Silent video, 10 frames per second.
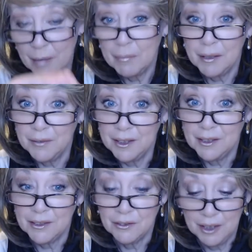But it
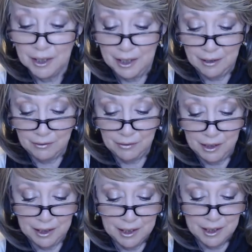feels really,
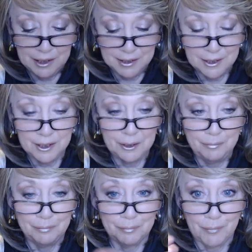really nice, so I'm
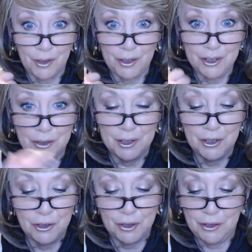going to
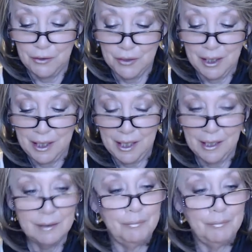enjoy using that.